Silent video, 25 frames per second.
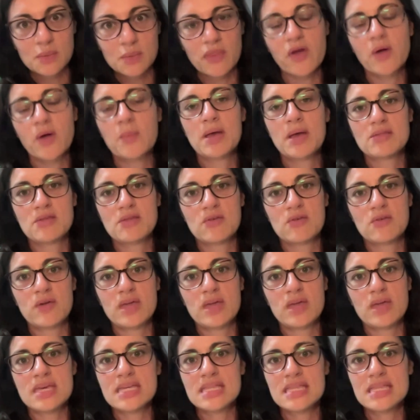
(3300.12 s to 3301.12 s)
with our
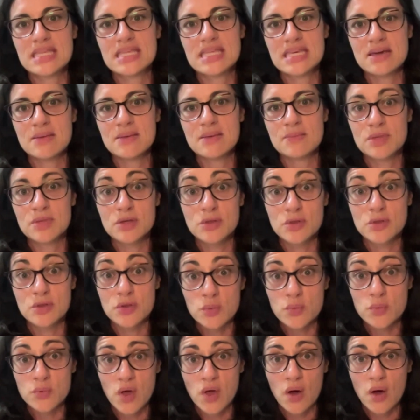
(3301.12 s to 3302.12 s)
Pennsylvania team, to
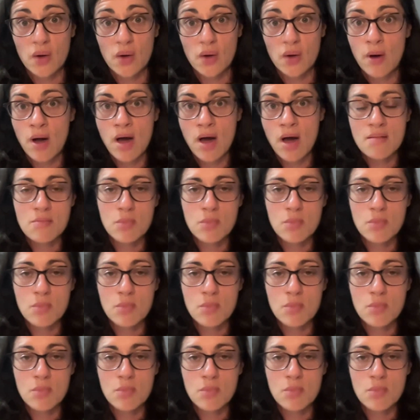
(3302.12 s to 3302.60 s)
do so.